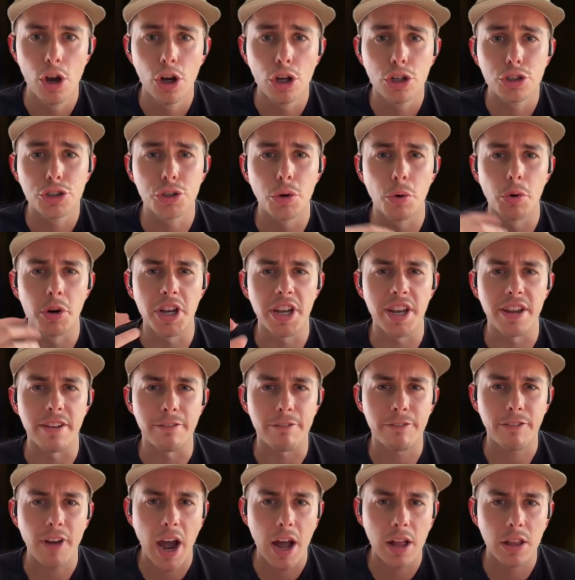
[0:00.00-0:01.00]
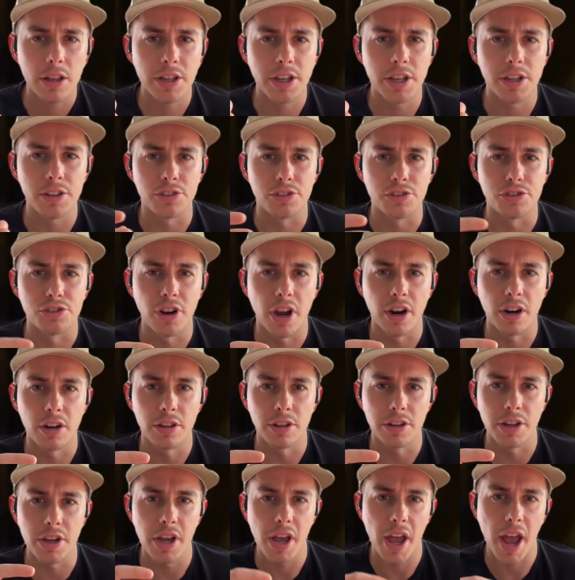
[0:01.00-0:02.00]
So again, fouling is
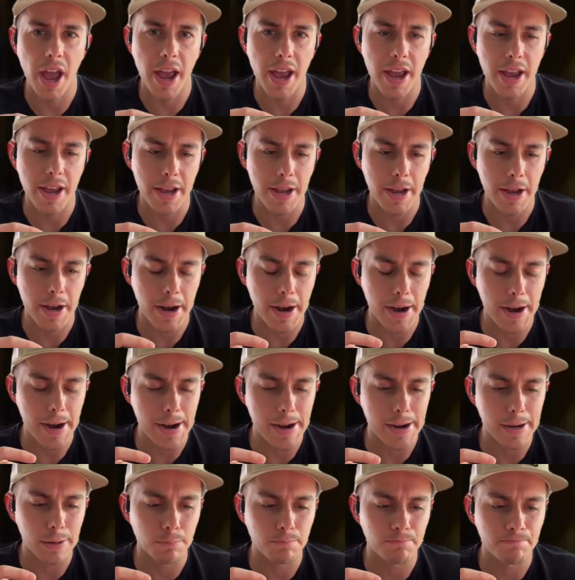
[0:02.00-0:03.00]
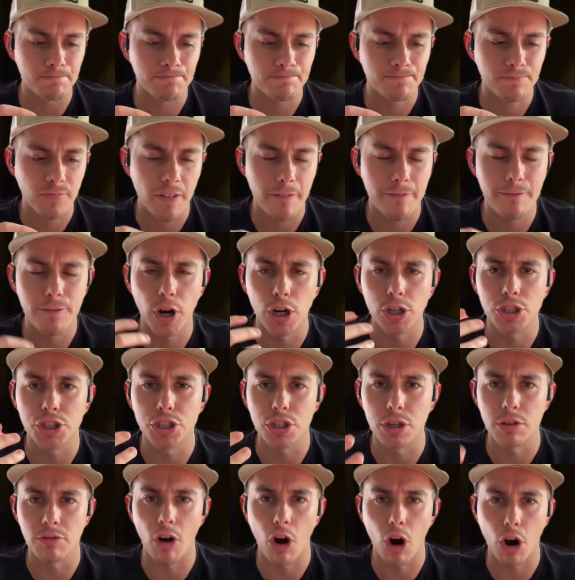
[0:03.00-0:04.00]
generally a
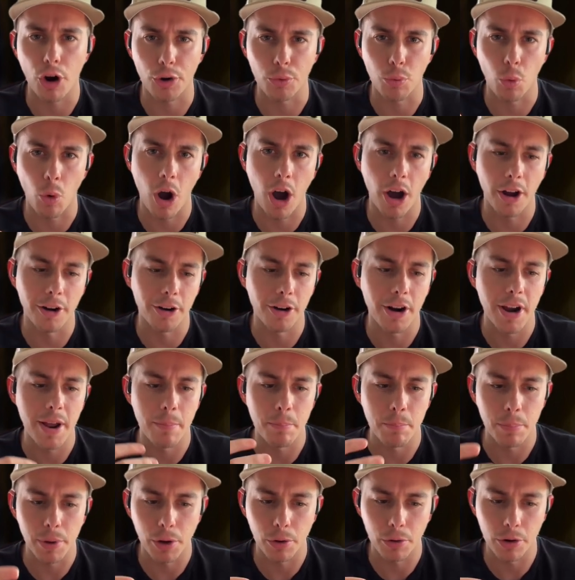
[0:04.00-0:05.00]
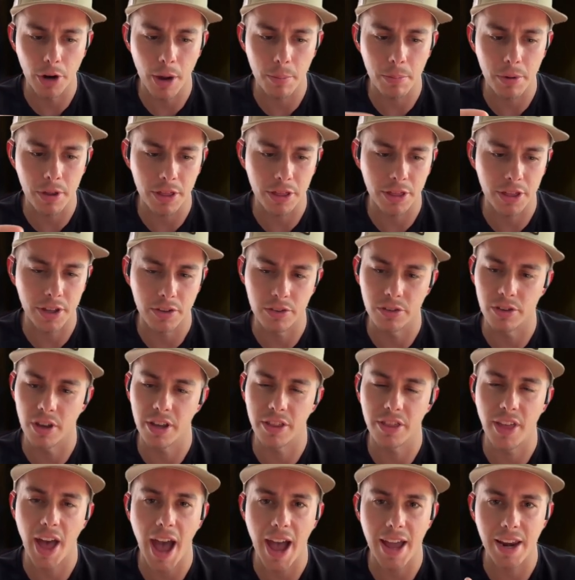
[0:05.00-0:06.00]
function of hard water and buildup and things
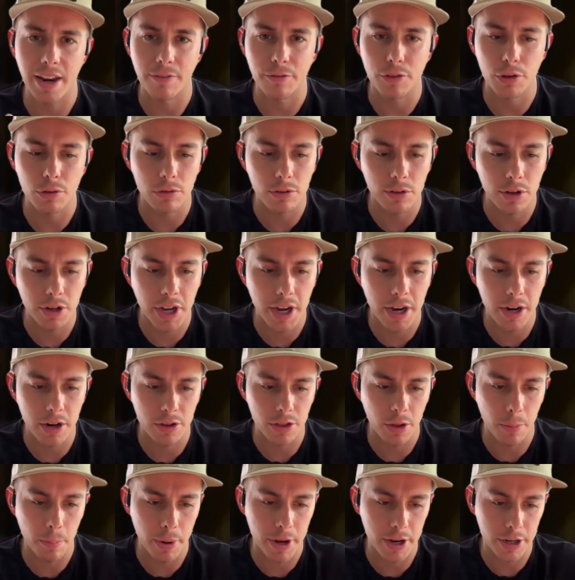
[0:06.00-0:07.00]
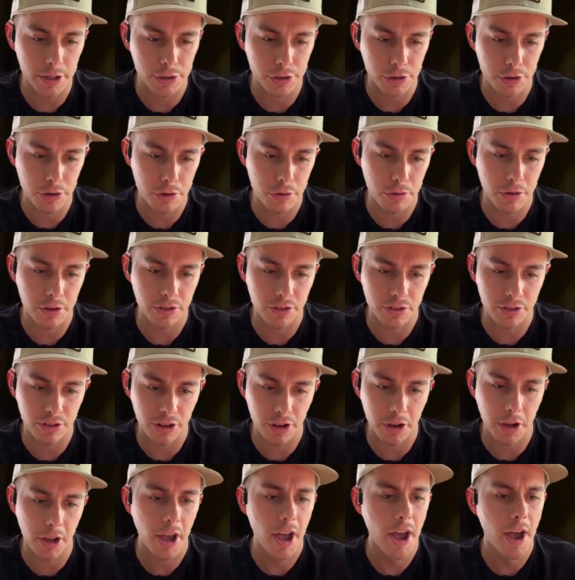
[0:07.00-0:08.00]
like that. And if you look here in the picture, you can
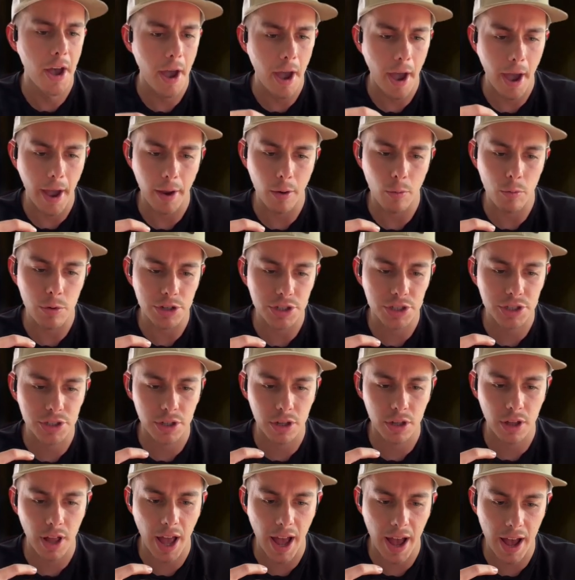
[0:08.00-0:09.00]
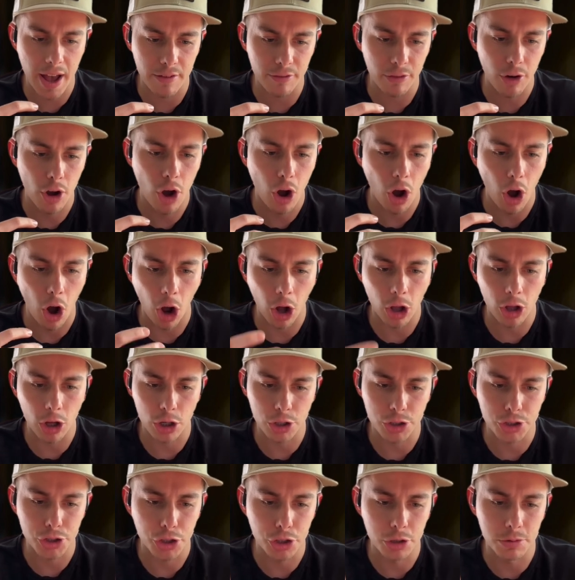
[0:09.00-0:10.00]
see, hey, we still have all our
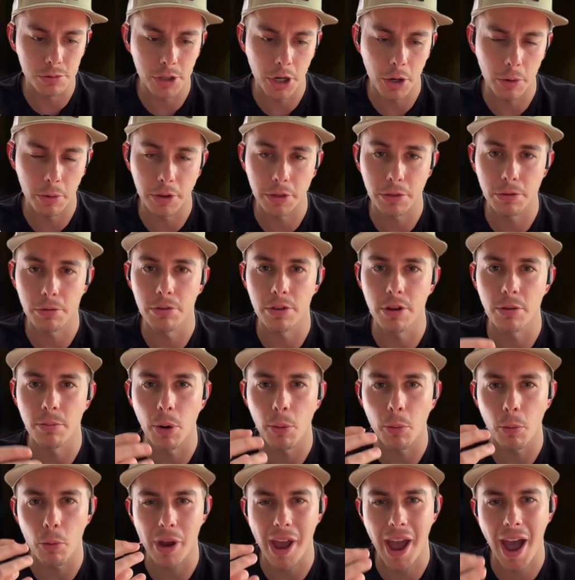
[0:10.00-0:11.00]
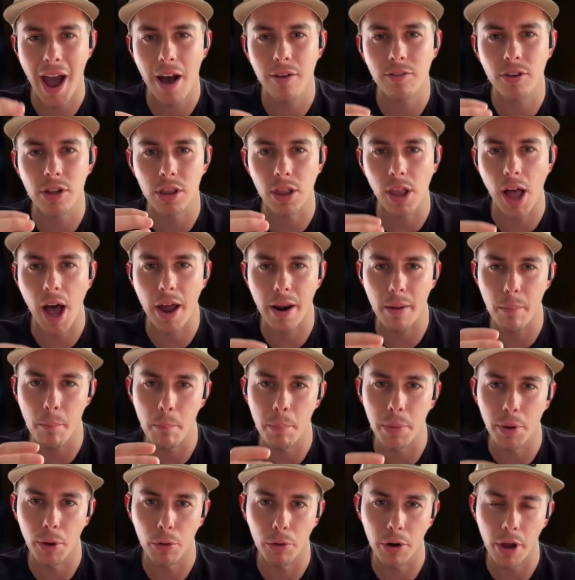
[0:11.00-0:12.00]
tubes going through there, but we have a lot of
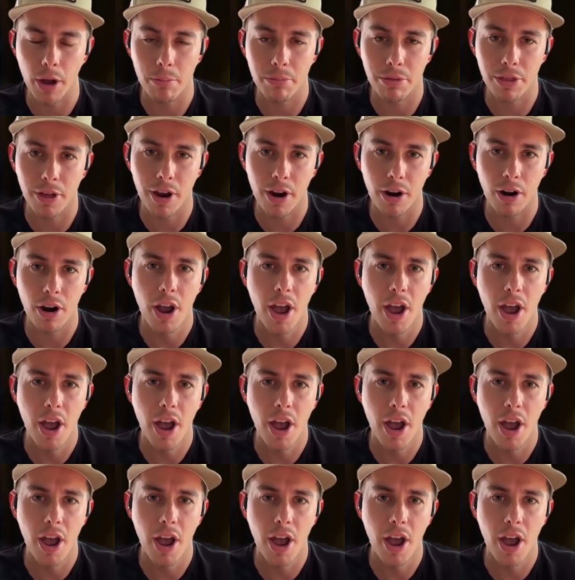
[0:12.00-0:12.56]
buildup there.